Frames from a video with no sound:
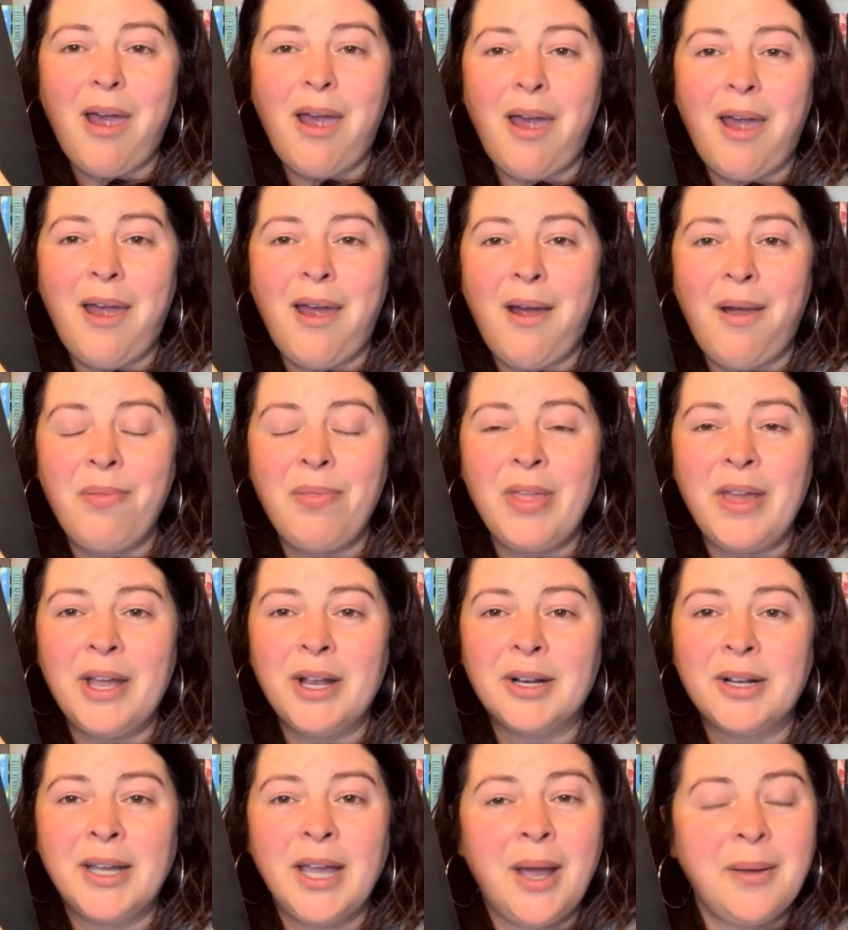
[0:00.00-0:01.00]
And they
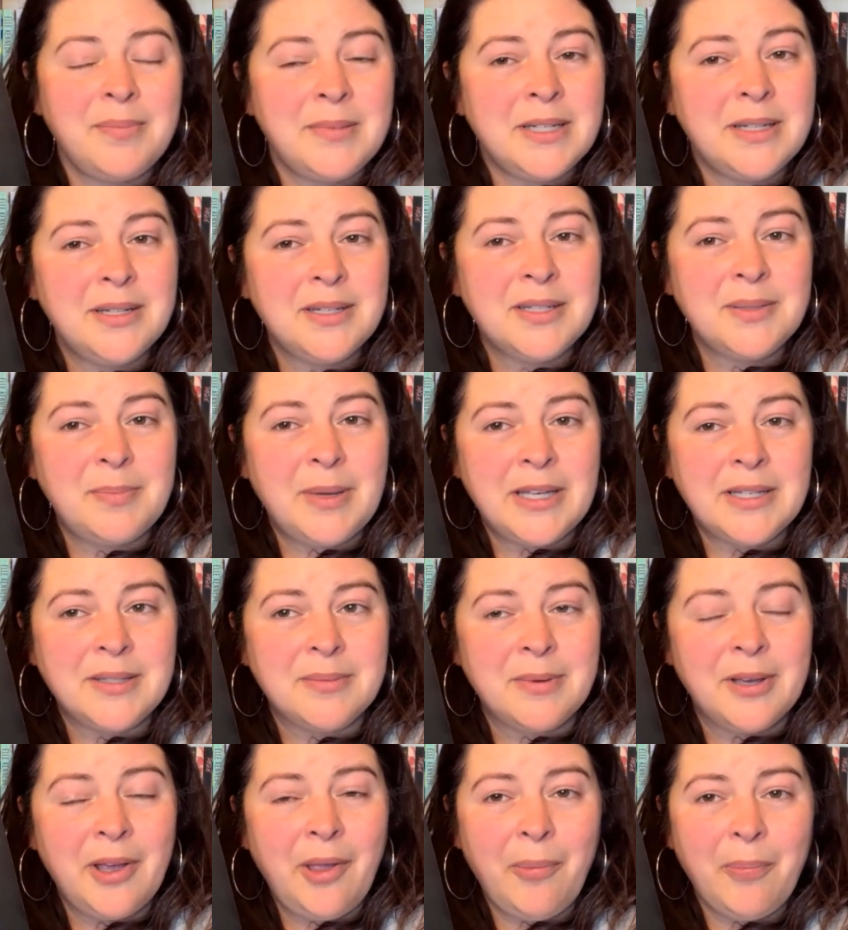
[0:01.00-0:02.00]
are kept in this
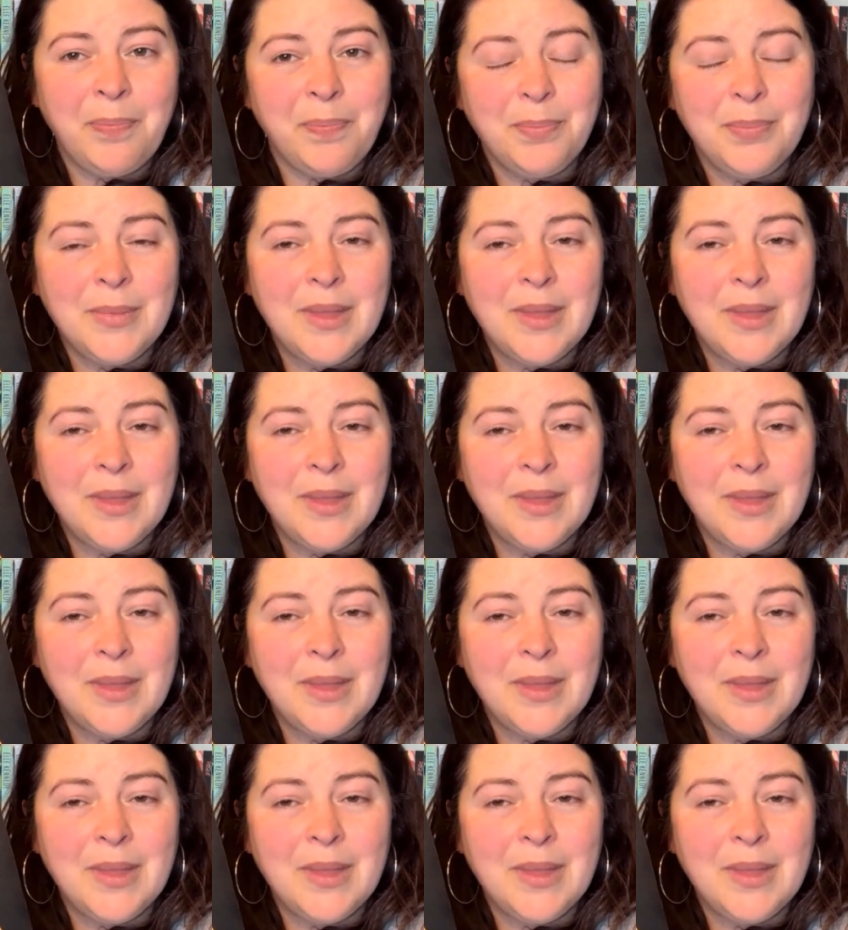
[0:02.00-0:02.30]
basement.